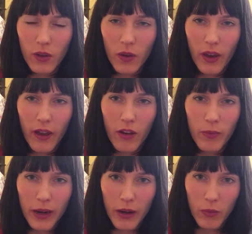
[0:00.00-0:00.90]
you hear
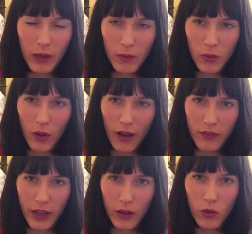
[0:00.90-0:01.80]
about people
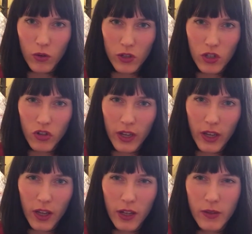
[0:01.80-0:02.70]
having auditory
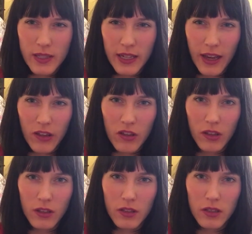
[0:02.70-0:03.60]

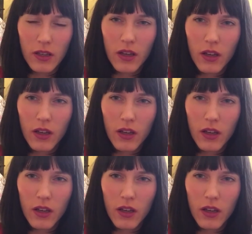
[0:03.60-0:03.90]
hallucinations